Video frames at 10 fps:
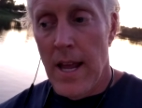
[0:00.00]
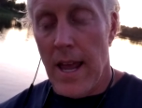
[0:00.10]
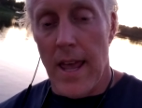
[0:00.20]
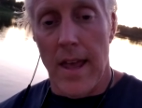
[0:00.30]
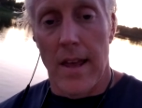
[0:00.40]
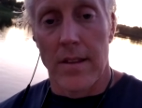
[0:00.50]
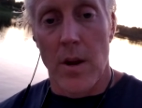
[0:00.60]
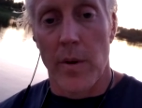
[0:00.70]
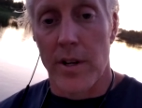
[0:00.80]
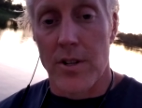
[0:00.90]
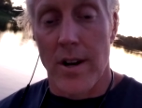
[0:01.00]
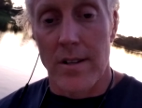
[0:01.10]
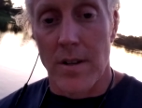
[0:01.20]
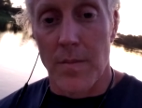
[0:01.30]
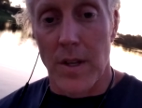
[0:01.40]
And they were going to try
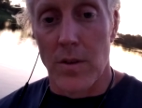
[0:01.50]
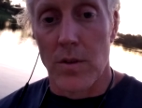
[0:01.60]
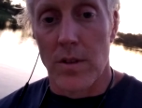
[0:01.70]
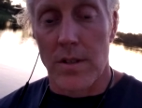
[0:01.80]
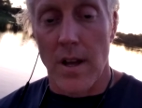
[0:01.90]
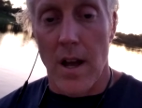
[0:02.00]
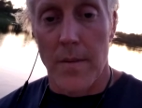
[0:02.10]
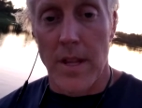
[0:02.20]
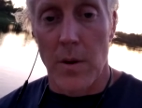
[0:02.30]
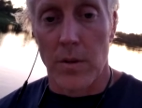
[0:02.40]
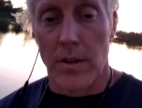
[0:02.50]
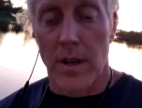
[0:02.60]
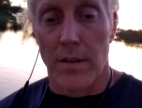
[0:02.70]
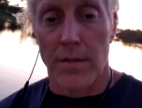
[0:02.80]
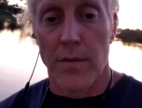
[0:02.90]
something new this time. And they were
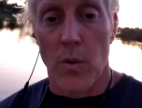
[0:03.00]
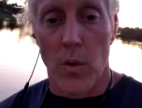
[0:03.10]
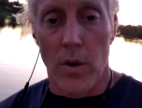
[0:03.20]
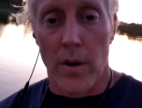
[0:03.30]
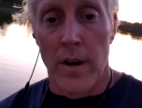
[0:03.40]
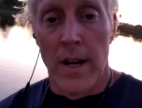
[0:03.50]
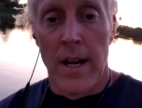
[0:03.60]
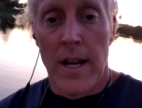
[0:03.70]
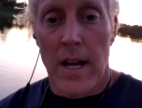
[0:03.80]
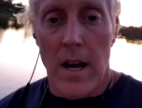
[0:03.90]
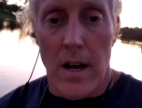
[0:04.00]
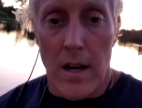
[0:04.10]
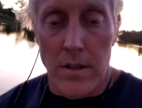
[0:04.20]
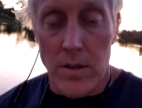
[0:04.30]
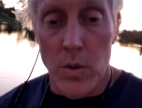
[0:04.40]
looking for
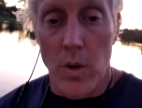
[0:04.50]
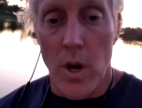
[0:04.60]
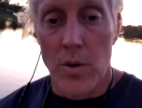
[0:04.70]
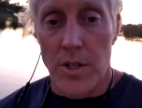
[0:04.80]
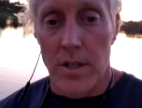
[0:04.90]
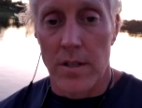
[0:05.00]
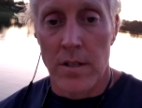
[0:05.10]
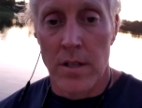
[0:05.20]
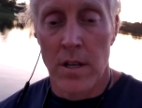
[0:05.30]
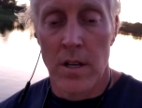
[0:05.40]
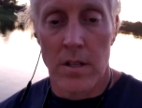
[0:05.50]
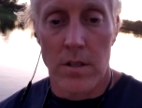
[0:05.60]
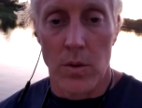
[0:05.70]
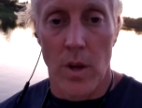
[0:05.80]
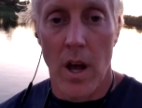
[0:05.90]
uh, two coaches
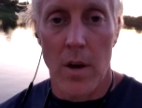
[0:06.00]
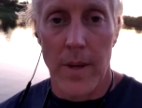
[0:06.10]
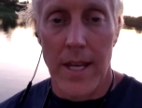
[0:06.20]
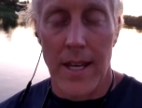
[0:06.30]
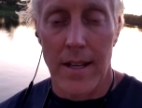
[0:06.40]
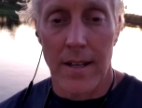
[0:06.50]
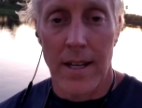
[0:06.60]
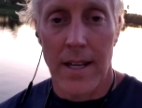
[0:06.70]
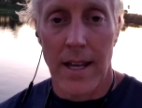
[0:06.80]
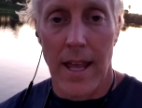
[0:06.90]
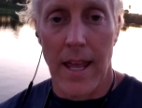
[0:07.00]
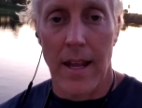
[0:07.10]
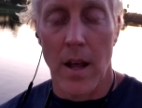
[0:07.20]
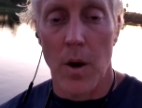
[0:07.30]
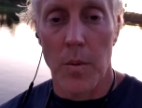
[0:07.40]
to come in
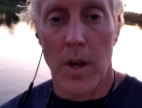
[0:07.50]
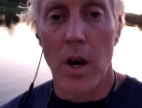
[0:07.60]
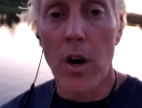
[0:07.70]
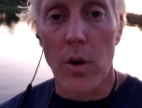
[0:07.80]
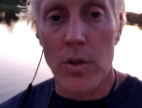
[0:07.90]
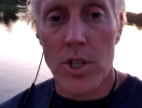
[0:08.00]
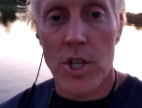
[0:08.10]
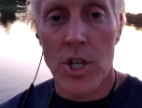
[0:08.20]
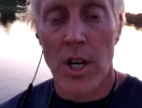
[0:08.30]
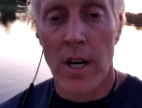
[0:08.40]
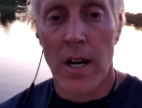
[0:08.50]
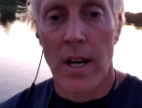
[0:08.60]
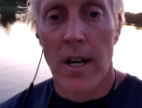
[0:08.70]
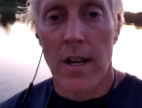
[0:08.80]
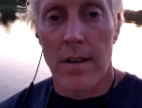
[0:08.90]
and help coach
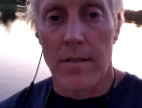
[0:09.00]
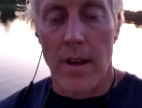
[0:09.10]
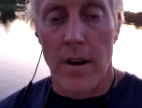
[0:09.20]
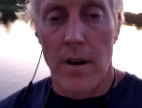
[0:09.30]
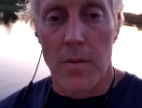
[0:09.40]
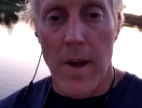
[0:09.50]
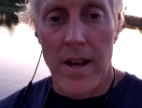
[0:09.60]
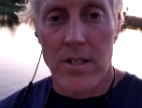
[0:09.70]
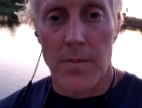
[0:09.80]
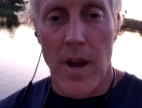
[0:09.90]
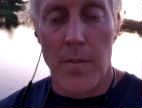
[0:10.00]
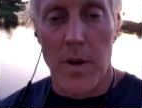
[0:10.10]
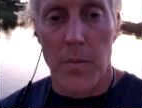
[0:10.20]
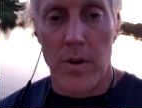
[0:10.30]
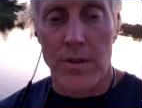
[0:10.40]
their mastermind
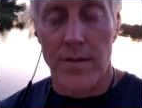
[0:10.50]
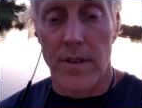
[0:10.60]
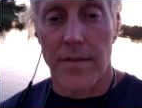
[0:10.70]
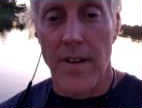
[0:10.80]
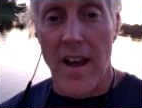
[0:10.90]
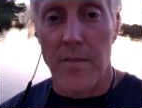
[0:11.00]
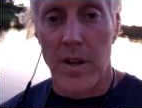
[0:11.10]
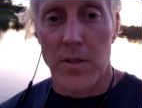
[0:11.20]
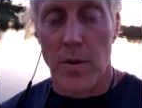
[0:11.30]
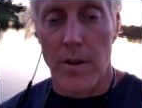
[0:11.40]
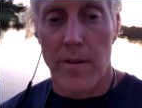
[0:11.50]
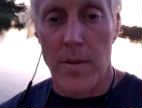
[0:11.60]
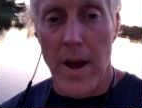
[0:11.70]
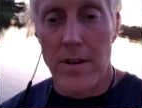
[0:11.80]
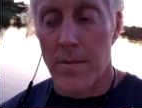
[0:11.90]
members for the five months while they were in the
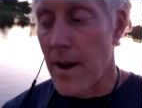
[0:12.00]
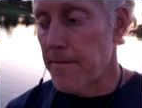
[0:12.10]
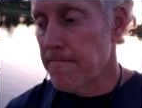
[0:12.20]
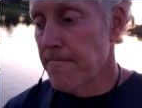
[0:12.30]
mastermind.